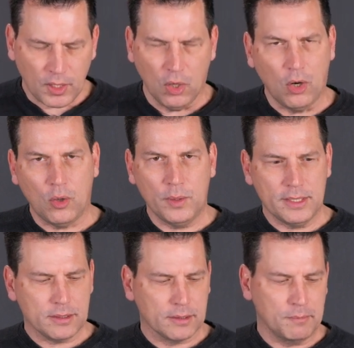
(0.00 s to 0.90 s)

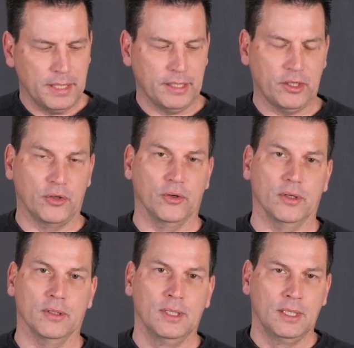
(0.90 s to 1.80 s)
Always make
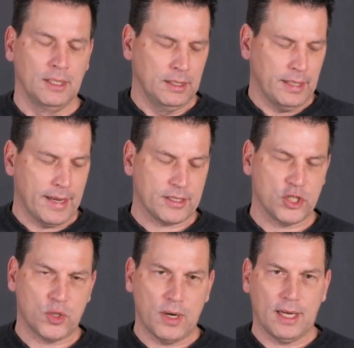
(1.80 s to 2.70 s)
your
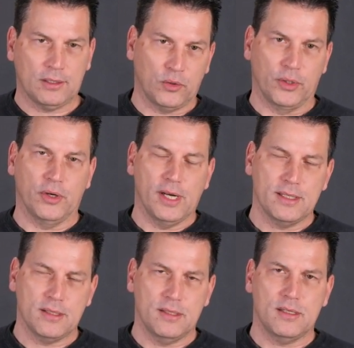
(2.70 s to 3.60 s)
extract or your
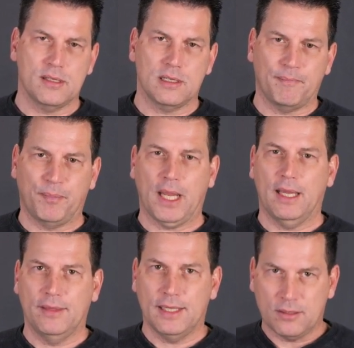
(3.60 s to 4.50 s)
essence,
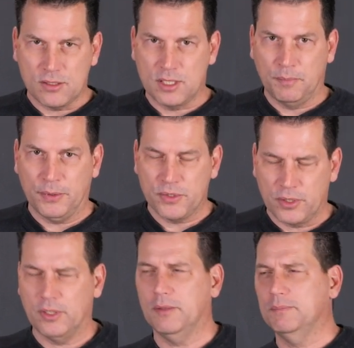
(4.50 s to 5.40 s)
add that to simple
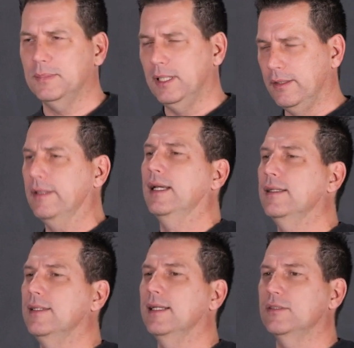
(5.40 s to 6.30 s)
syrup, and then
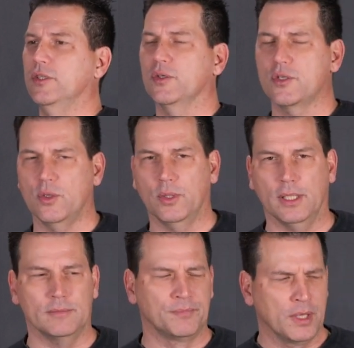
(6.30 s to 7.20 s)
add that to your
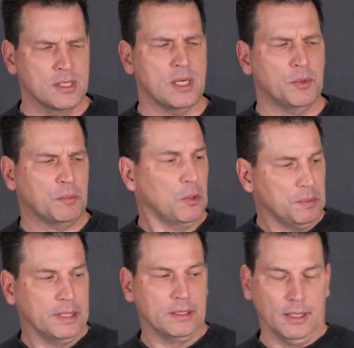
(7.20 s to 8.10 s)
soda. Same with
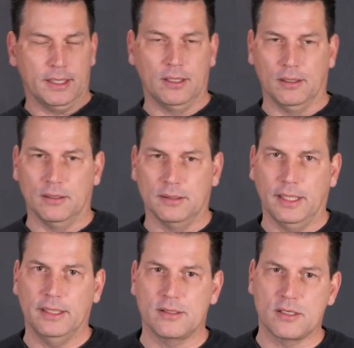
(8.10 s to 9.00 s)
propylene glycol.
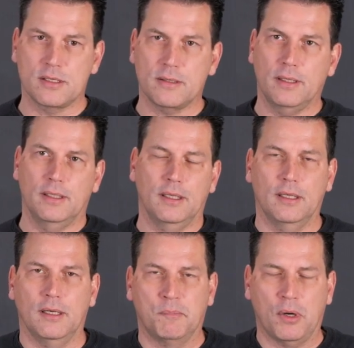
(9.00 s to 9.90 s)
It's
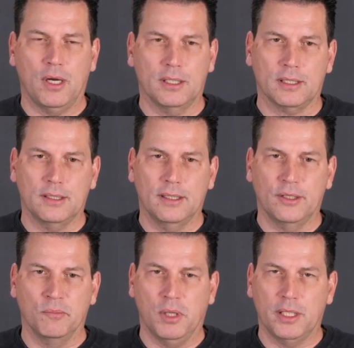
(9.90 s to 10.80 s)
uh, a product that
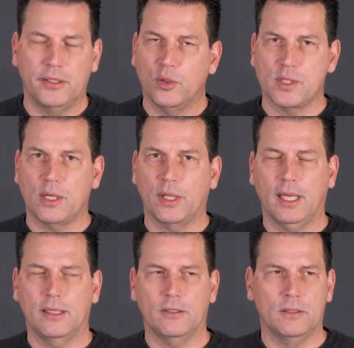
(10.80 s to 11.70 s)
your body knows how to
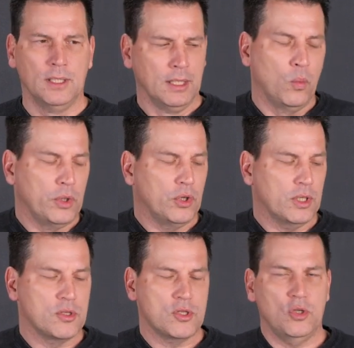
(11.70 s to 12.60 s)
handle. When you
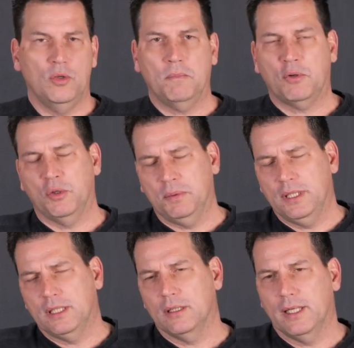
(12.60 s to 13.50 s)
consume
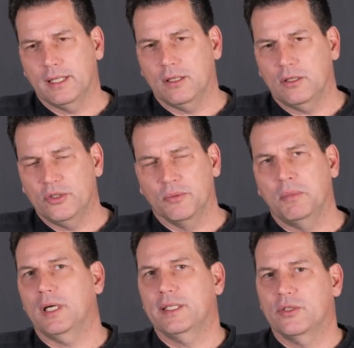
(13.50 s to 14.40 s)
propylene glycol, your
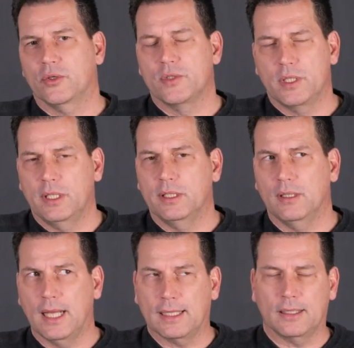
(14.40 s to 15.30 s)
body turns it into
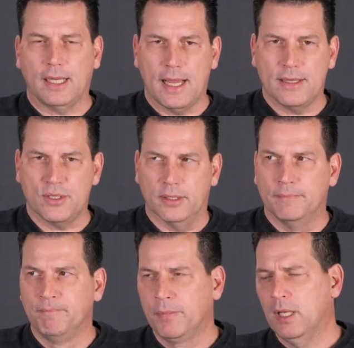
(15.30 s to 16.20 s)
lactic acid.
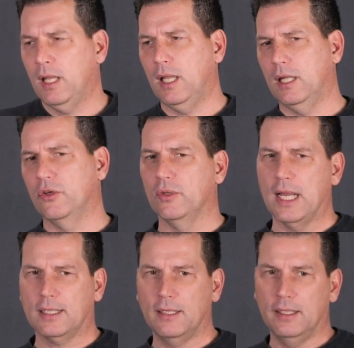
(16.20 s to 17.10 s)
And your
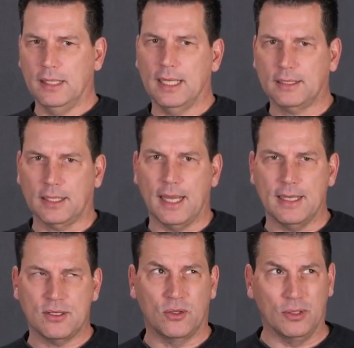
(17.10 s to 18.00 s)
lac and lactic
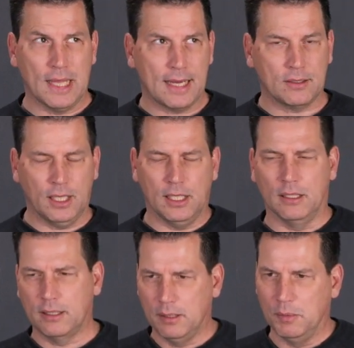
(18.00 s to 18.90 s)
acid or
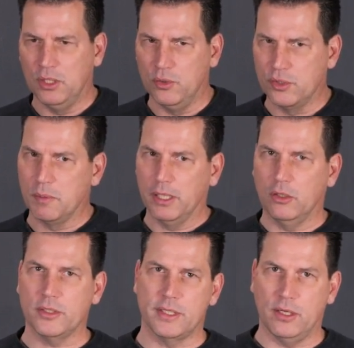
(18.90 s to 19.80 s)
lactate can be used by
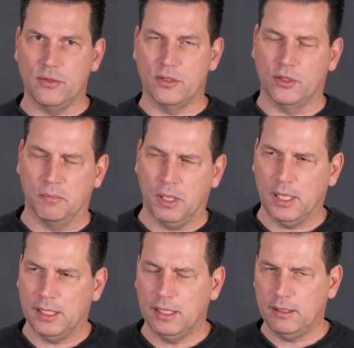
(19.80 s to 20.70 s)
all cells in your
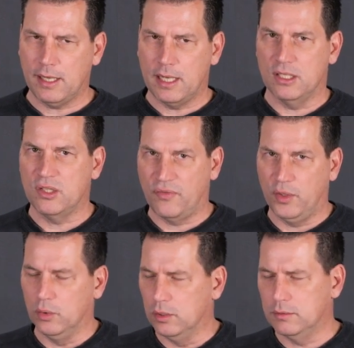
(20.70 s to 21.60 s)
body as
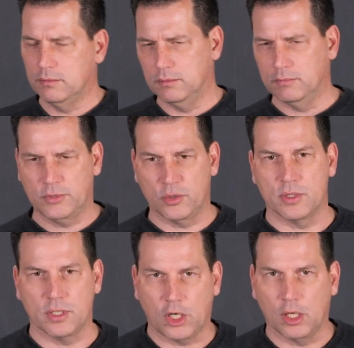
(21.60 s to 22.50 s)
fuel, and turns
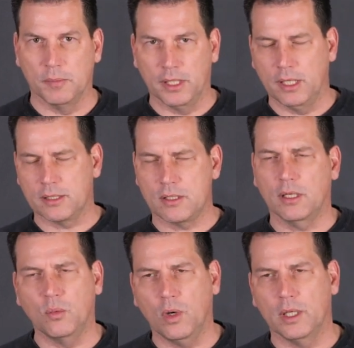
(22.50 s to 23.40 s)
into carbon dioxide
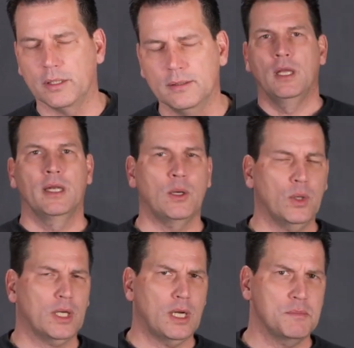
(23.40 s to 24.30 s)
and water. Now, when
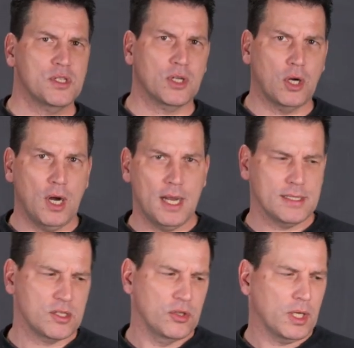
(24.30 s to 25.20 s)
it comes to
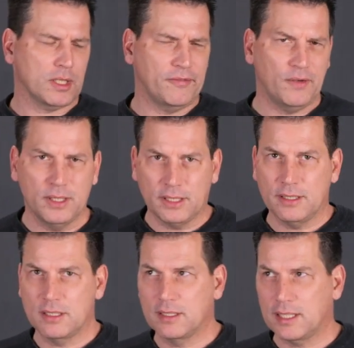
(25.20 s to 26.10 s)
cost, you're not gonna find that
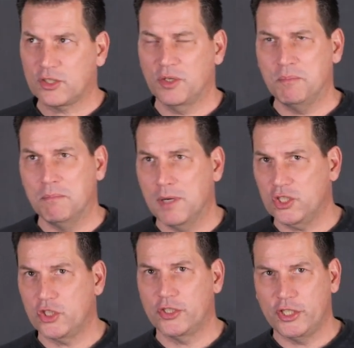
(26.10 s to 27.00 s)
this is actually
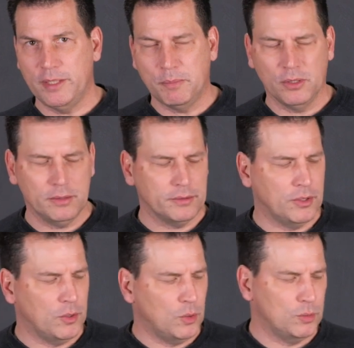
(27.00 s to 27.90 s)
much cheaper,
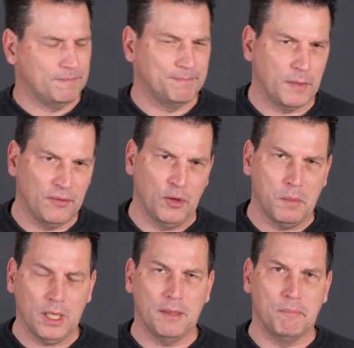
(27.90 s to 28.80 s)
though if you
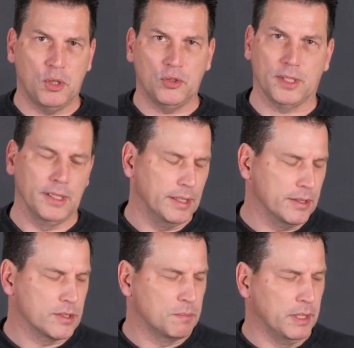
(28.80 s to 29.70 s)
buy in bulk it
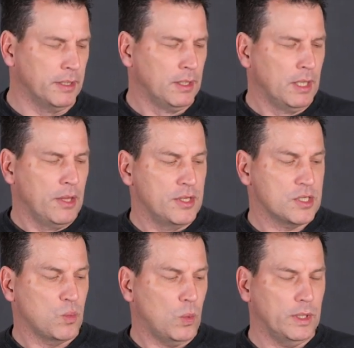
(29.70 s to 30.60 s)
is, but
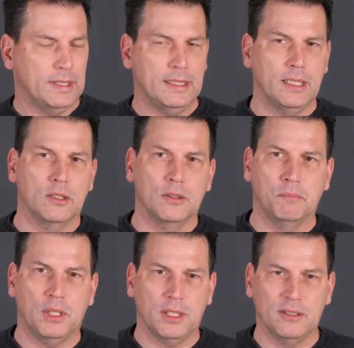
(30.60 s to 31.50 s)
this one liter
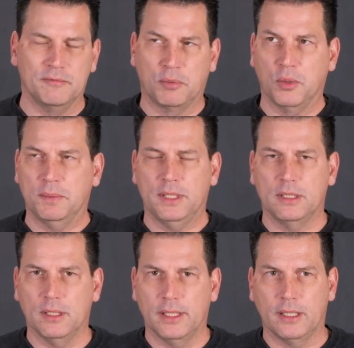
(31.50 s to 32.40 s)
bottle of propylene
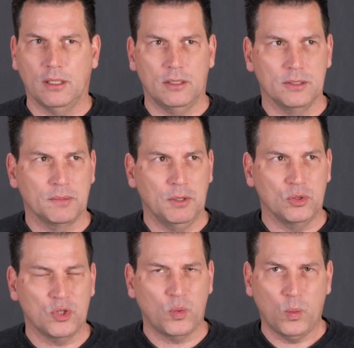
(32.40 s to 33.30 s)
glycol is
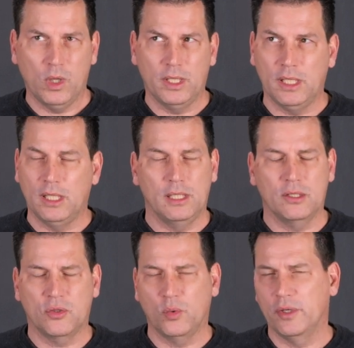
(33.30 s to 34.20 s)
about twenty
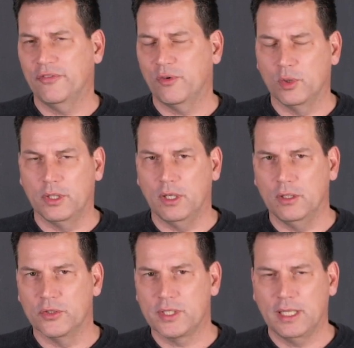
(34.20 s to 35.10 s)
to twenty-four
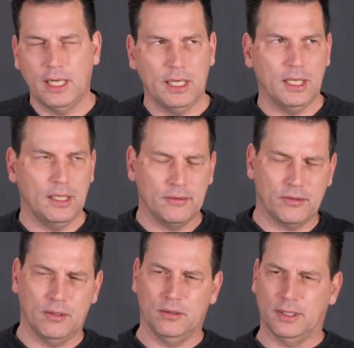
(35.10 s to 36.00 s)
dollars Canadian,
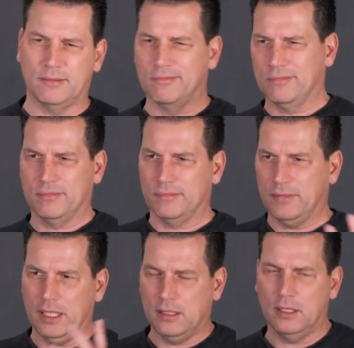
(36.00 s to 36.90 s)
so like
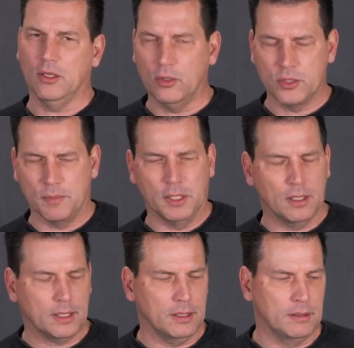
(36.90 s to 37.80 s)
eighteen dollars
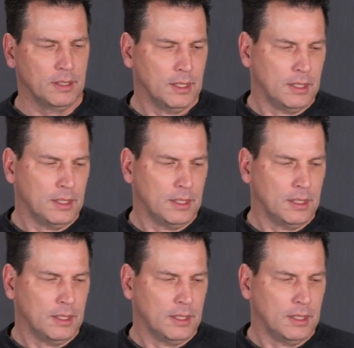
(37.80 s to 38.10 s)
American.